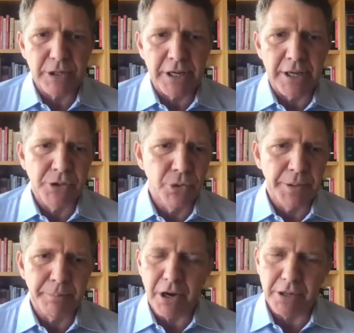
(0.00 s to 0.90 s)
uh,
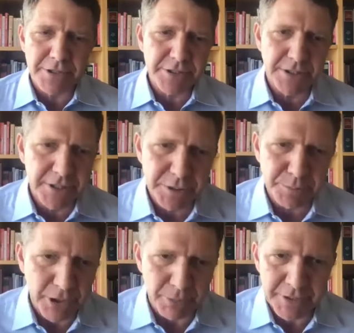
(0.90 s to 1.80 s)
doing policy
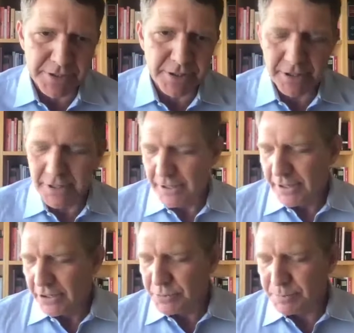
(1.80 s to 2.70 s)
experiments
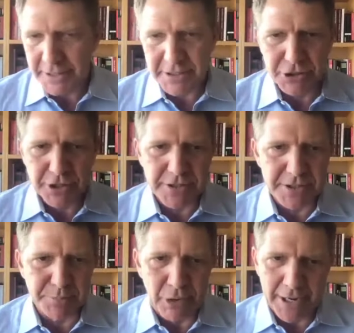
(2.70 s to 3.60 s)
goes back to
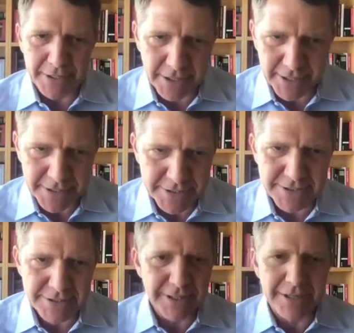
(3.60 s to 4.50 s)
Justice Brandeis
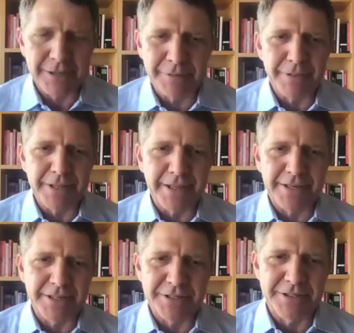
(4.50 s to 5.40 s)
um,
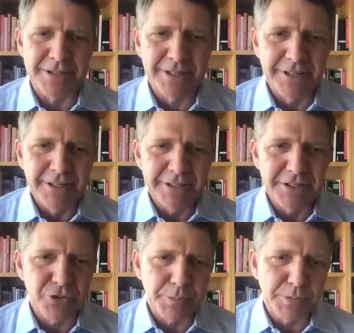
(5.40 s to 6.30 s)
and his
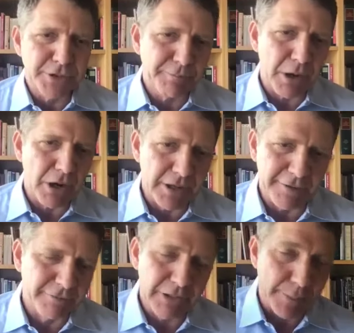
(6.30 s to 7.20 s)
description of,
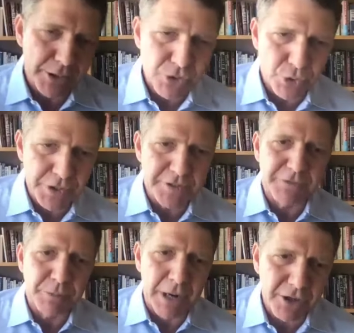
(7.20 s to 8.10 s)
of laboratories of
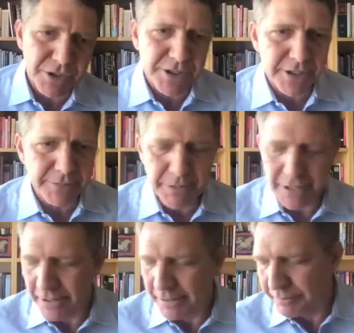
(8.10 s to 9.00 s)
democracy
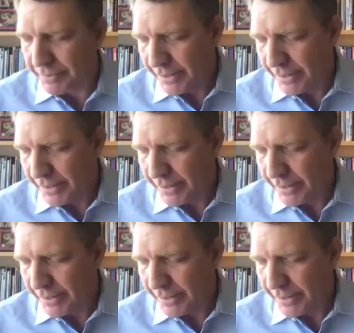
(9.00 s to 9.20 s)
um,